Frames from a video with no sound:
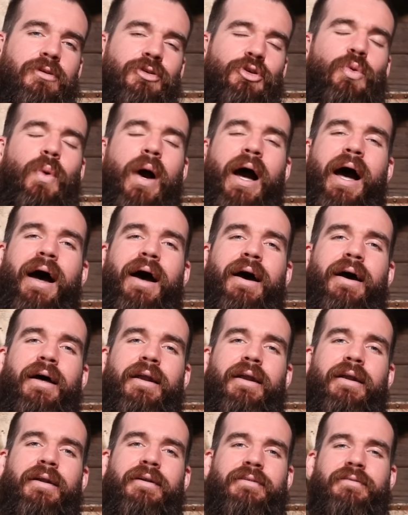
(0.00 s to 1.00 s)
you are
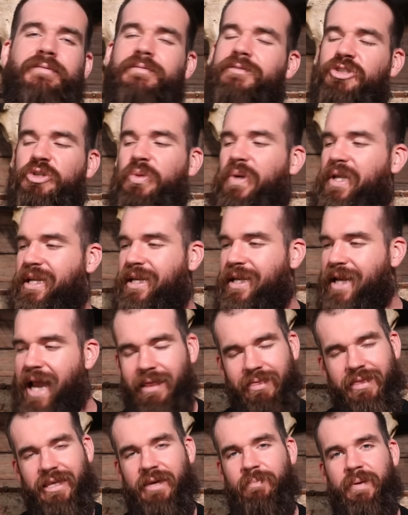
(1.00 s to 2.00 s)
doing
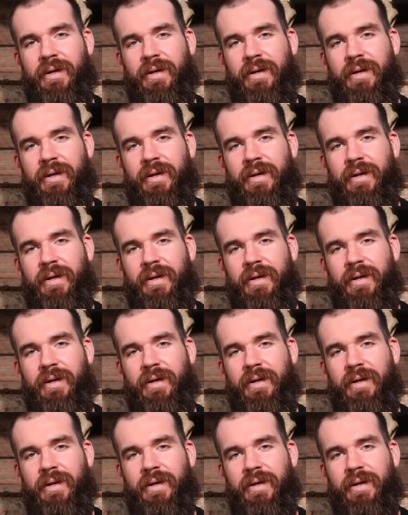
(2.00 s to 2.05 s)
nothing